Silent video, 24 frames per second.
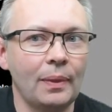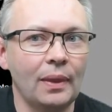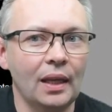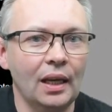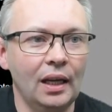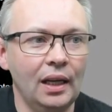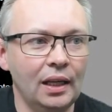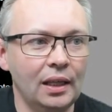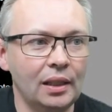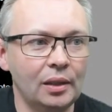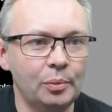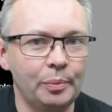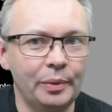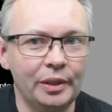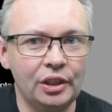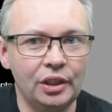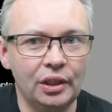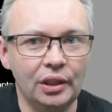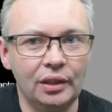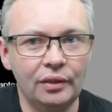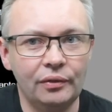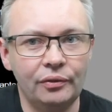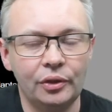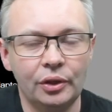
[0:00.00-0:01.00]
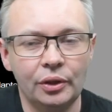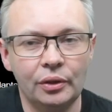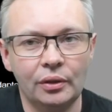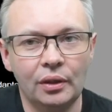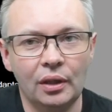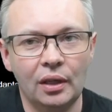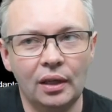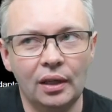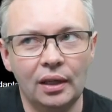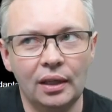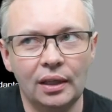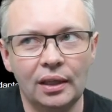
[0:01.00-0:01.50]
especially if you
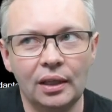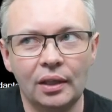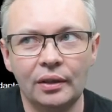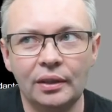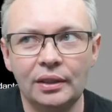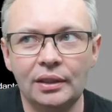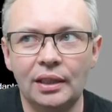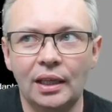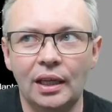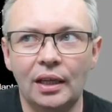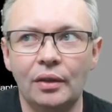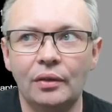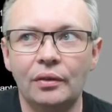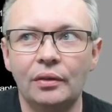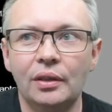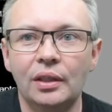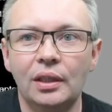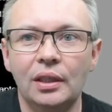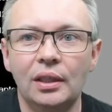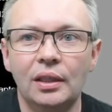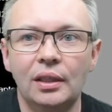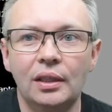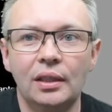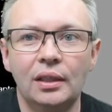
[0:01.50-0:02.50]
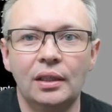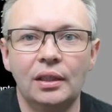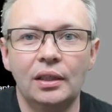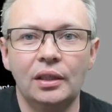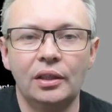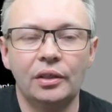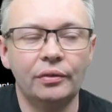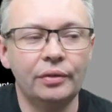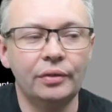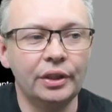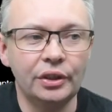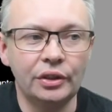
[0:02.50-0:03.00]
are going down
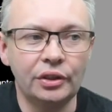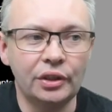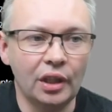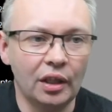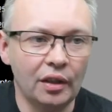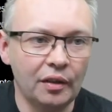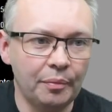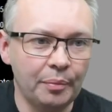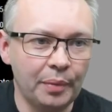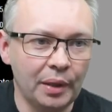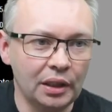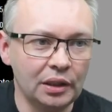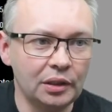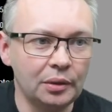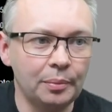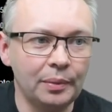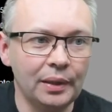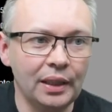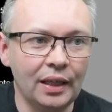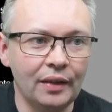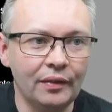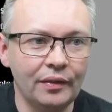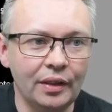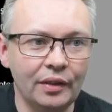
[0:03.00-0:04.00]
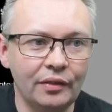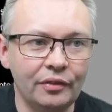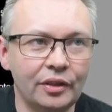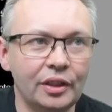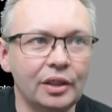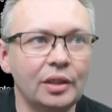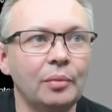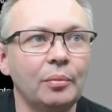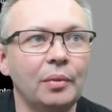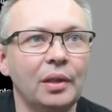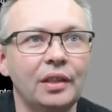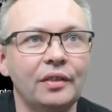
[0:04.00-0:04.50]
the route of possibly having
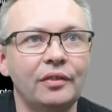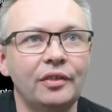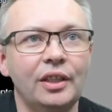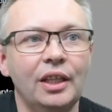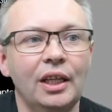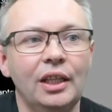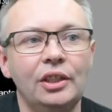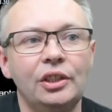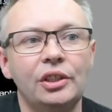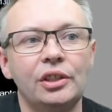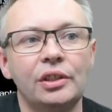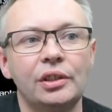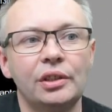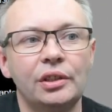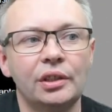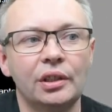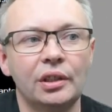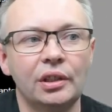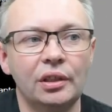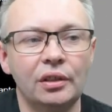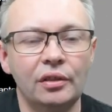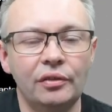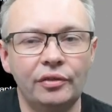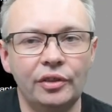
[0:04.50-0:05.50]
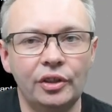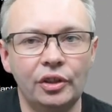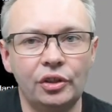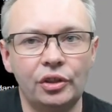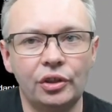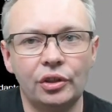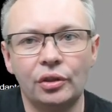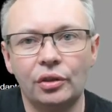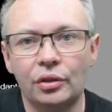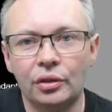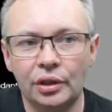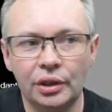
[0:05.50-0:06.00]
further modifications done in the future,
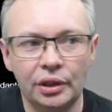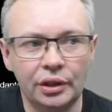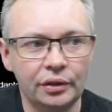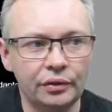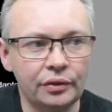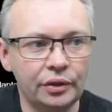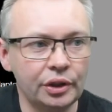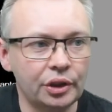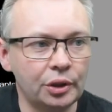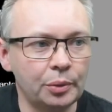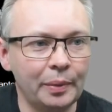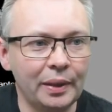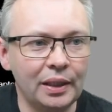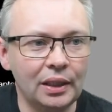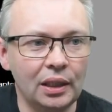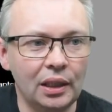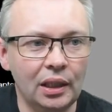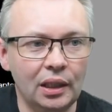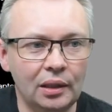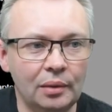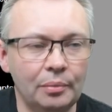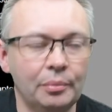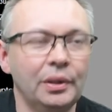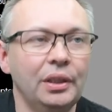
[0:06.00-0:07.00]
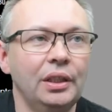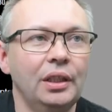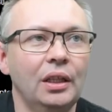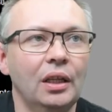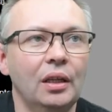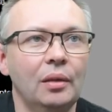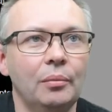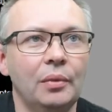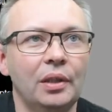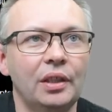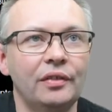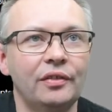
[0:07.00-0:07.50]
or you've just spent a lot of money on
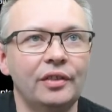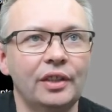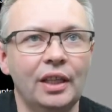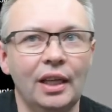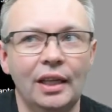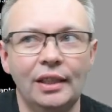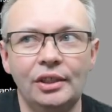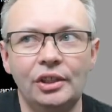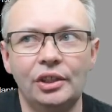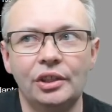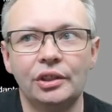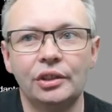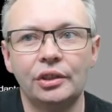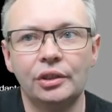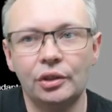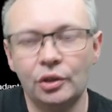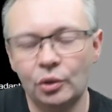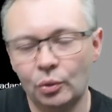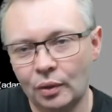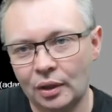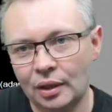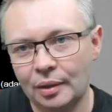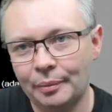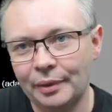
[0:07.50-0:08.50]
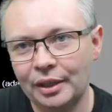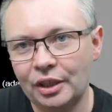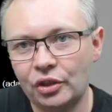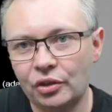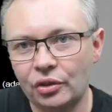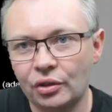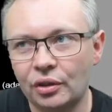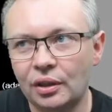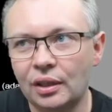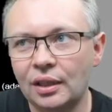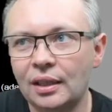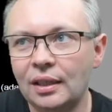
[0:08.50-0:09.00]
modifications and you want to make
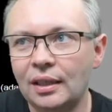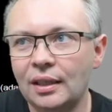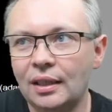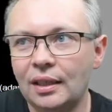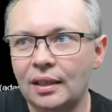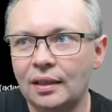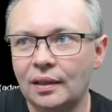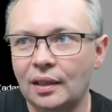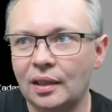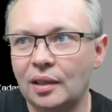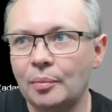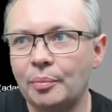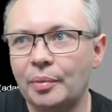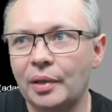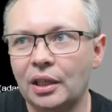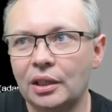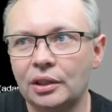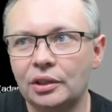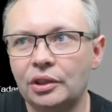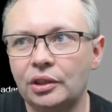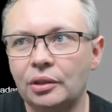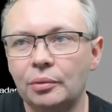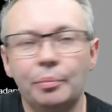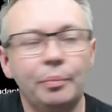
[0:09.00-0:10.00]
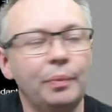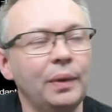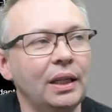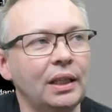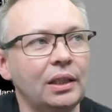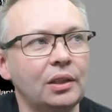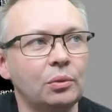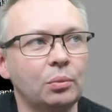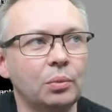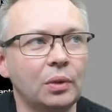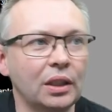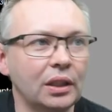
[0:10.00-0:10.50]
sure that the parts you
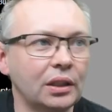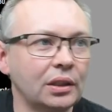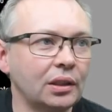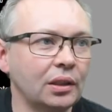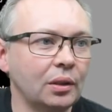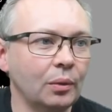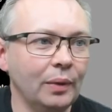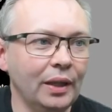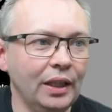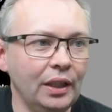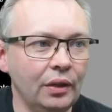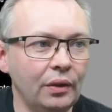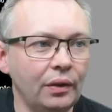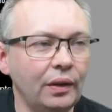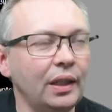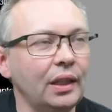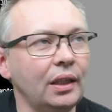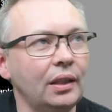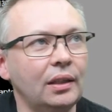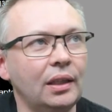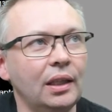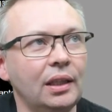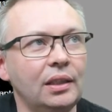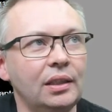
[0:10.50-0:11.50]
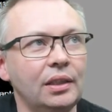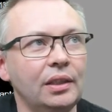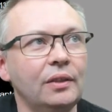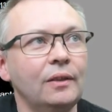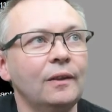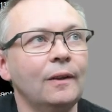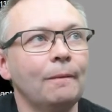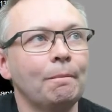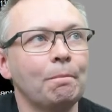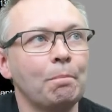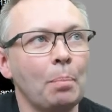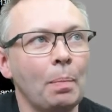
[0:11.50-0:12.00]
picked worked the way you think they do.
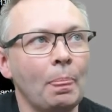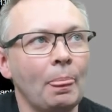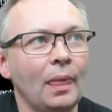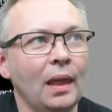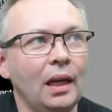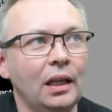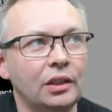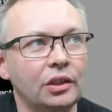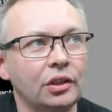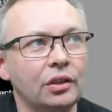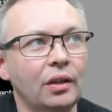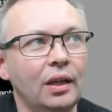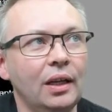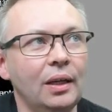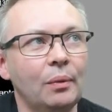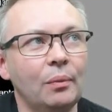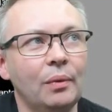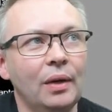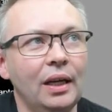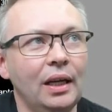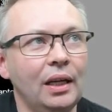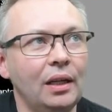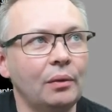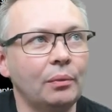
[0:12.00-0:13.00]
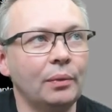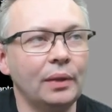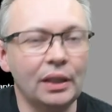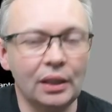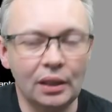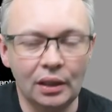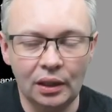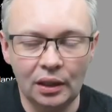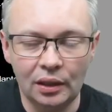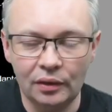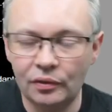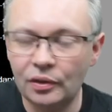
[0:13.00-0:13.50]
It's a great way we can
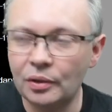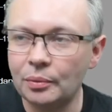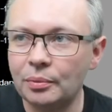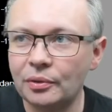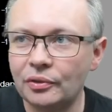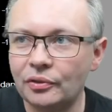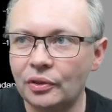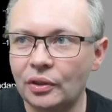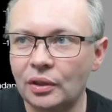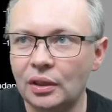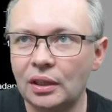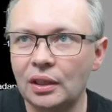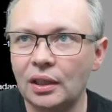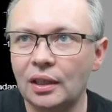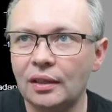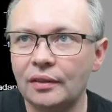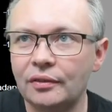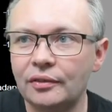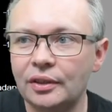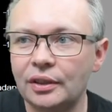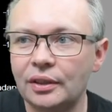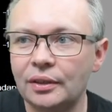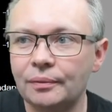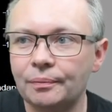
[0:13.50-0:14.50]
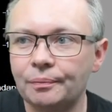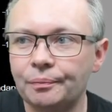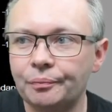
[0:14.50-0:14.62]
give you before and after.